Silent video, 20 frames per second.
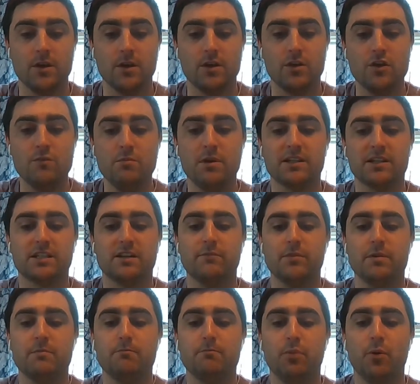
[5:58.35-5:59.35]
You must have
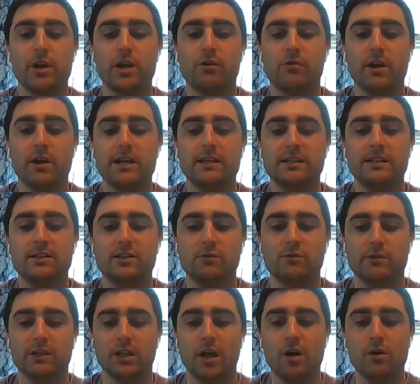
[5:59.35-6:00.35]
been boy crazy to
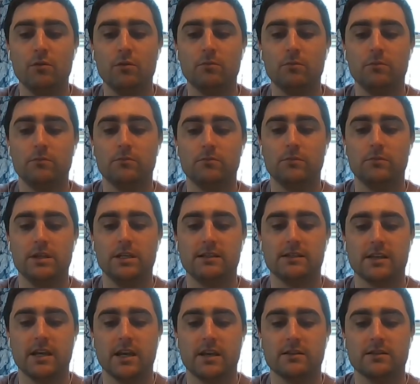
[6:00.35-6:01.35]
elope, he
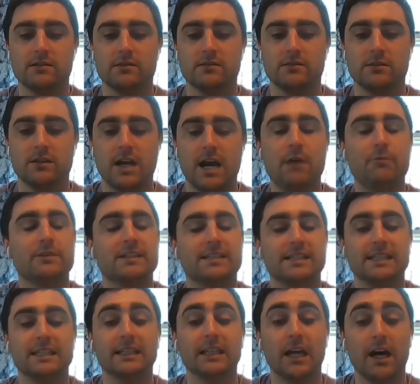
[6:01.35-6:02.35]
says. I was
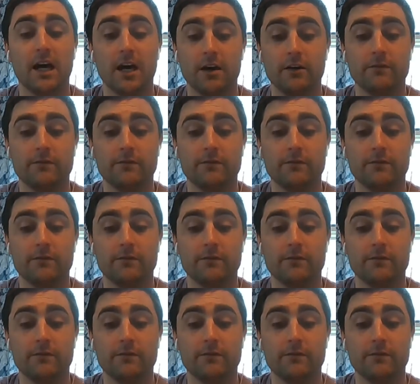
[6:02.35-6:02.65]
in love,